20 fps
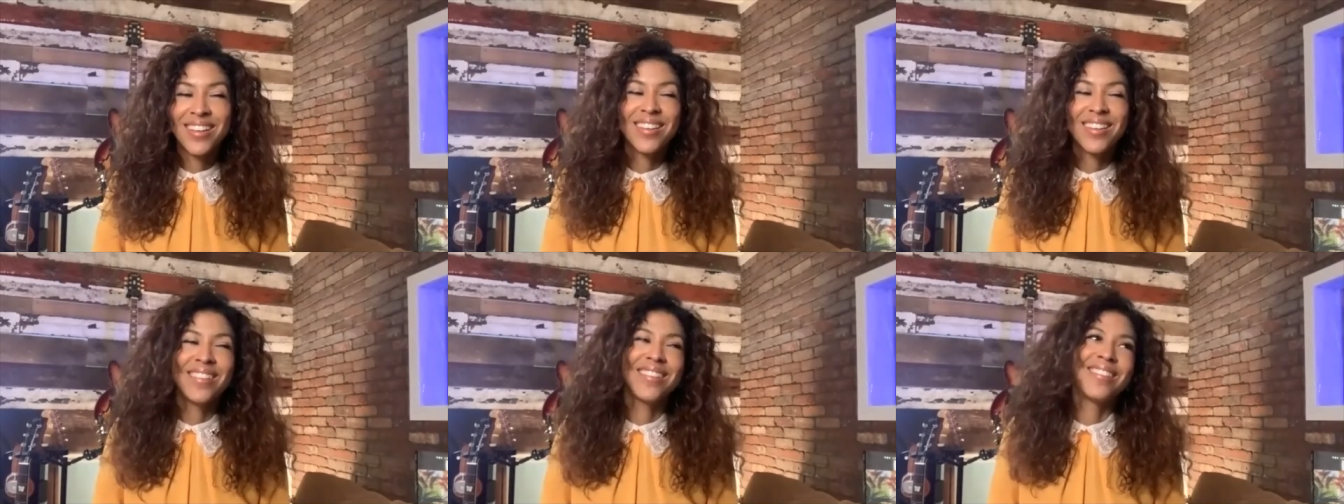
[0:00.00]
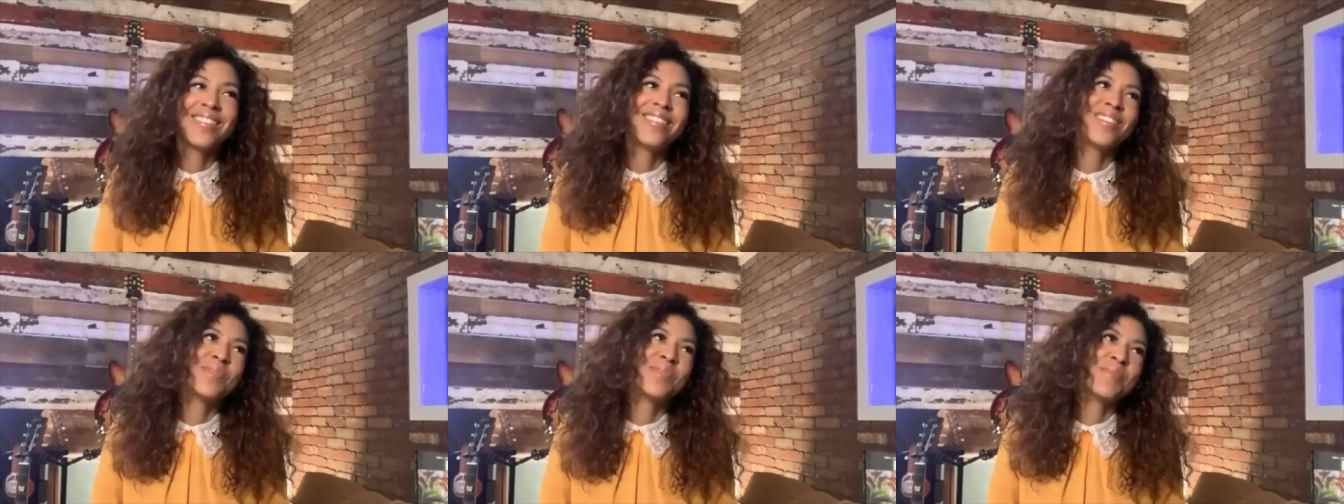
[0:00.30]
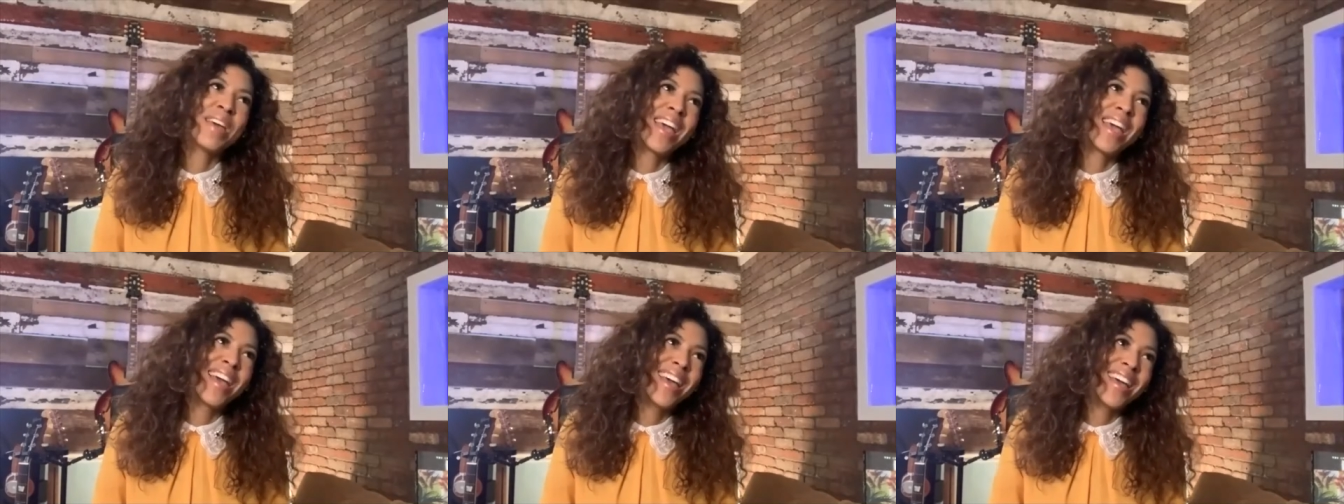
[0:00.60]
oh
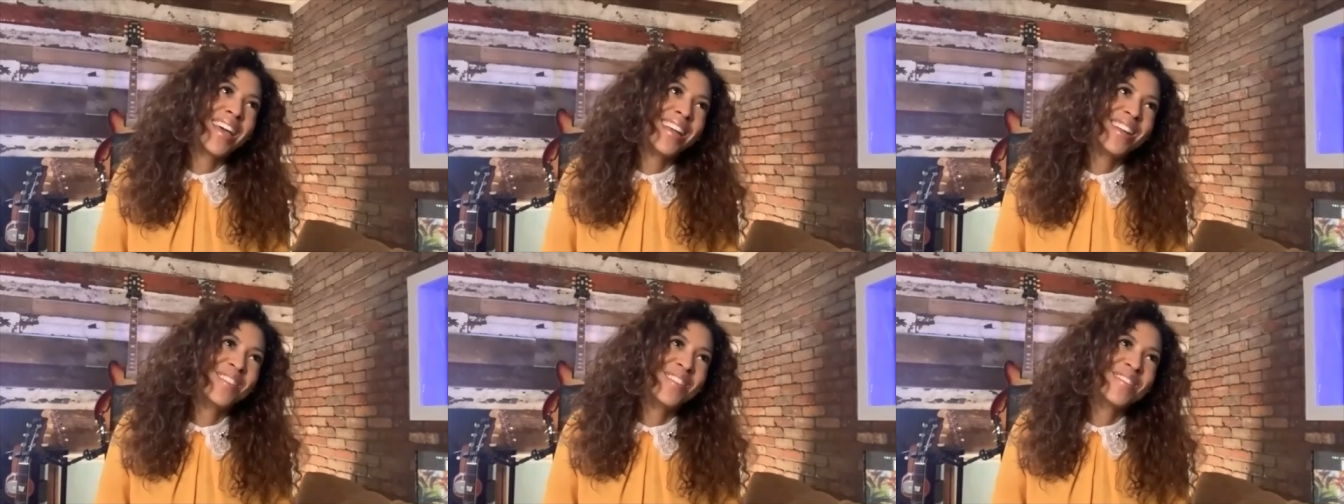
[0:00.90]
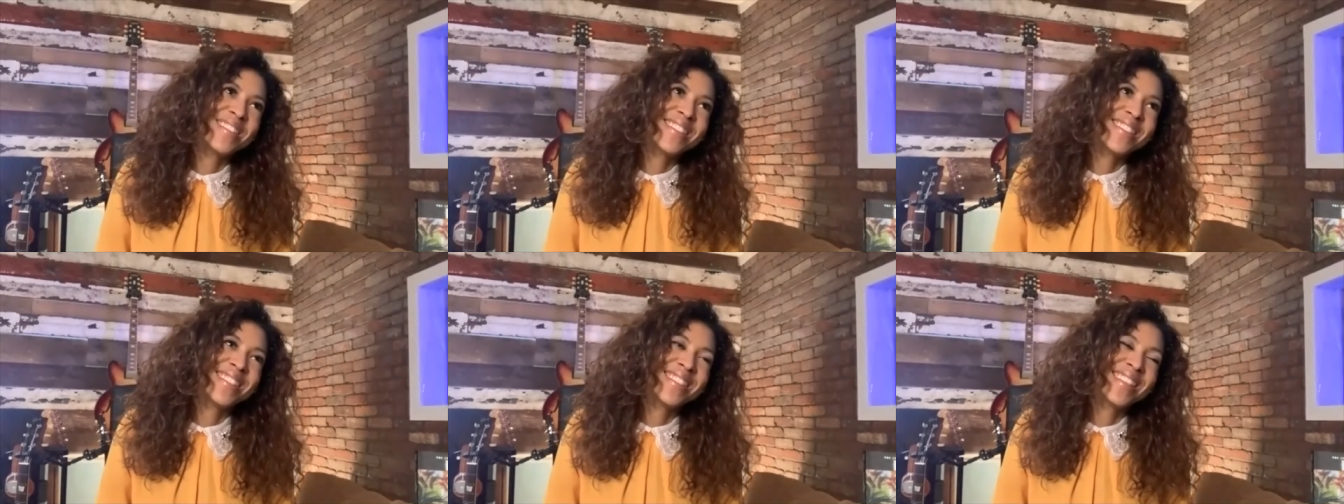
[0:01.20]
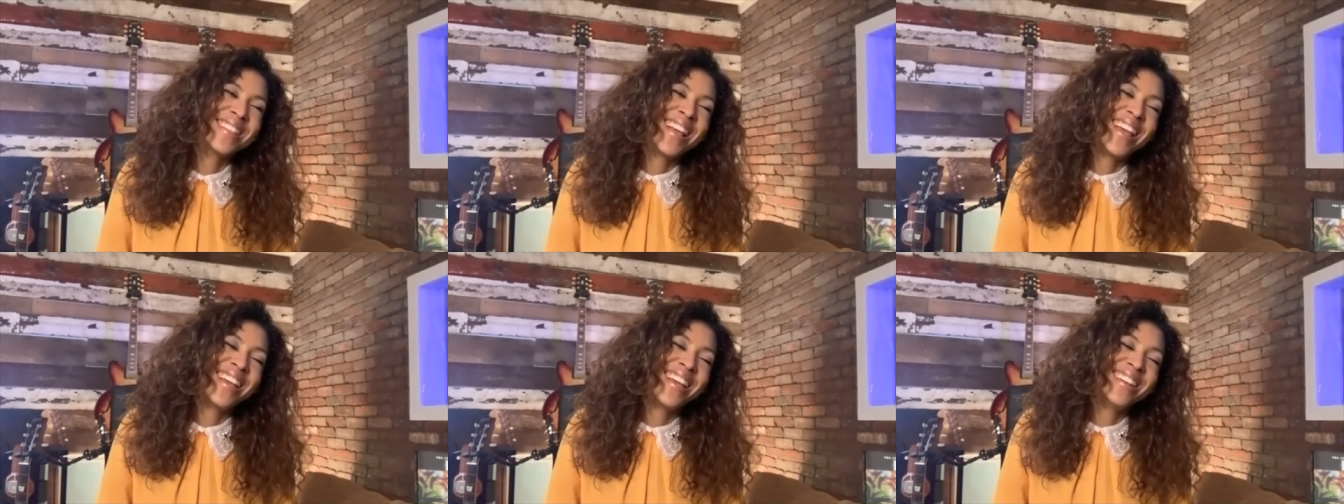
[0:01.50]
man, it was
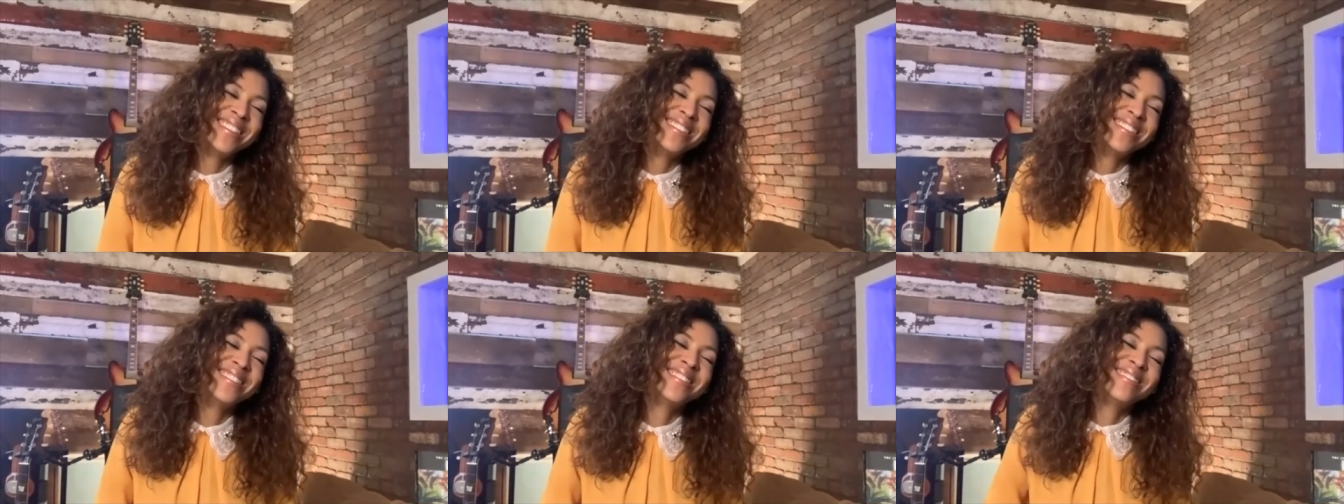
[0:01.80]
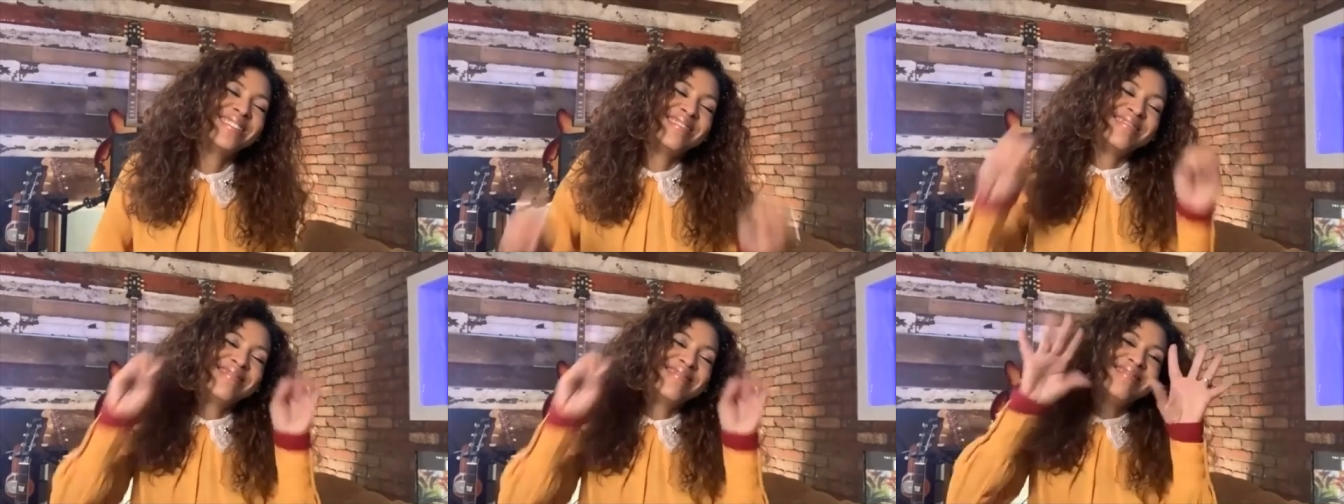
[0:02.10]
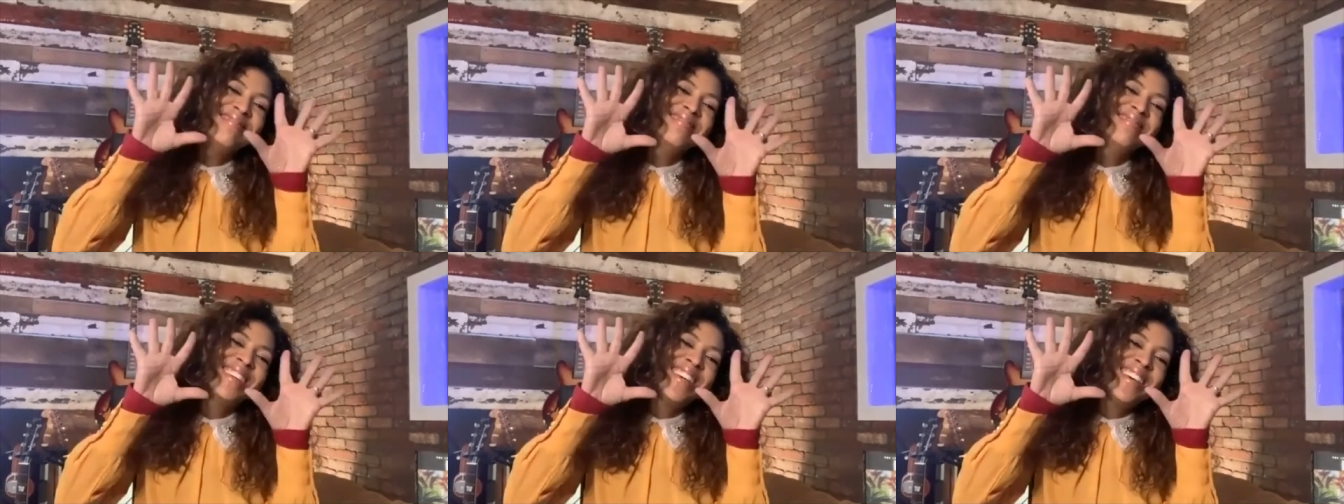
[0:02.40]
just like,
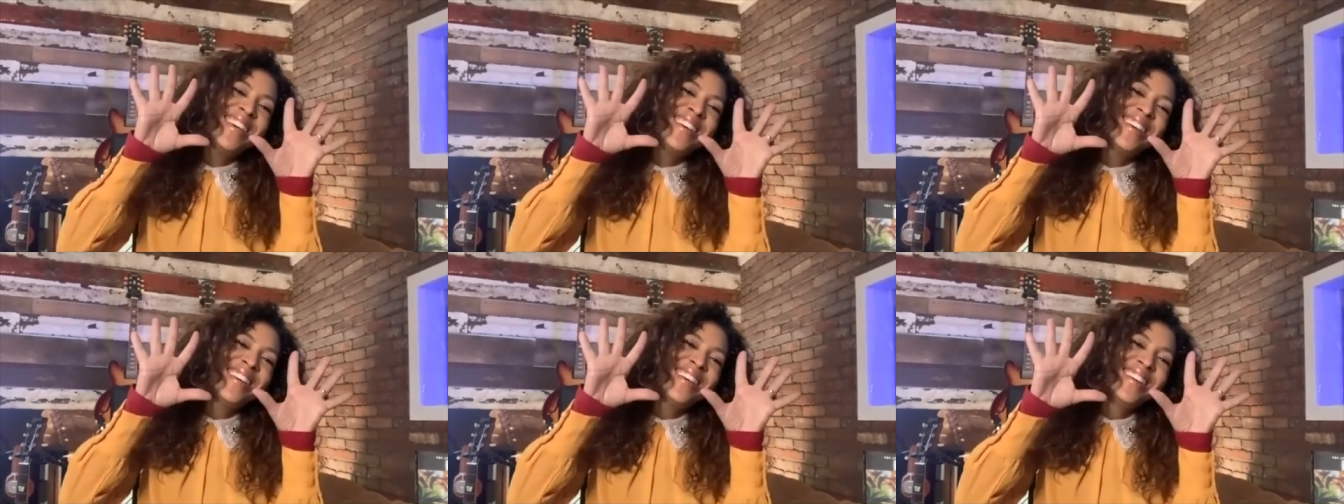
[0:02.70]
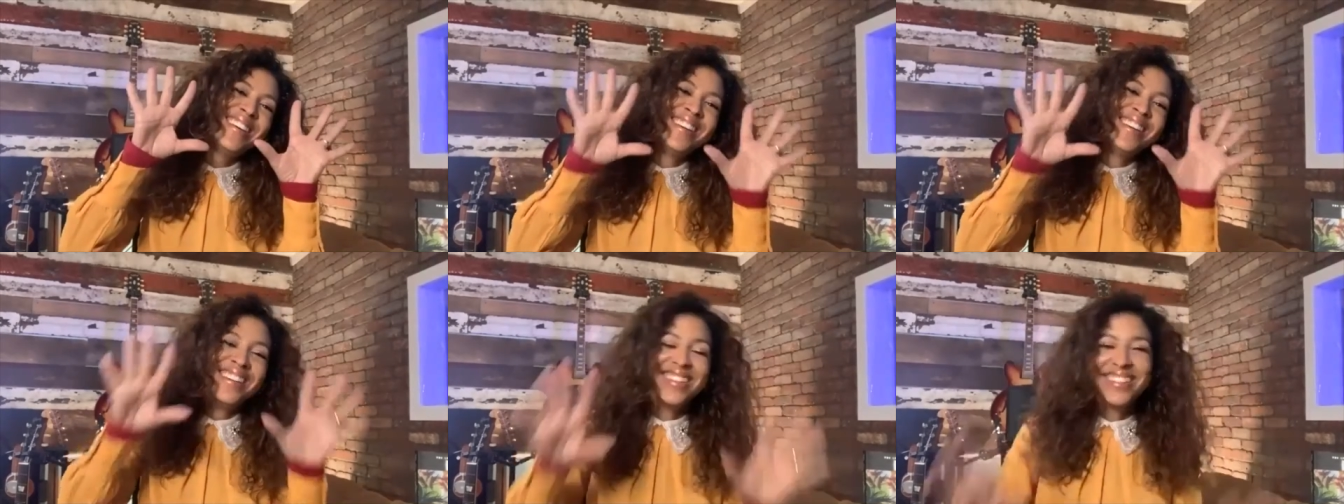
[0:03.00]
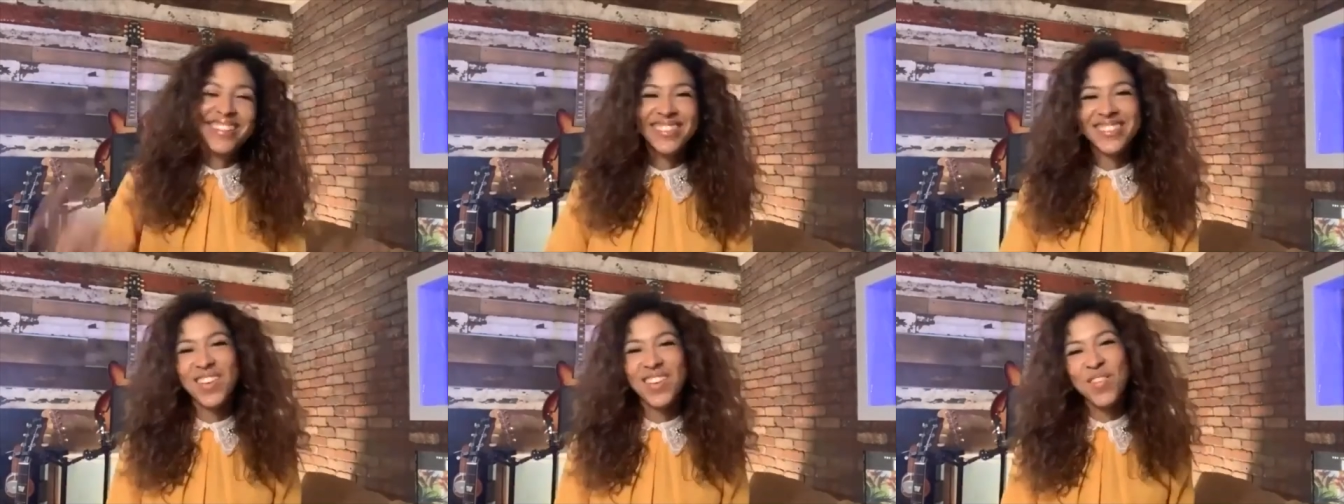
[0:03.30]
woo,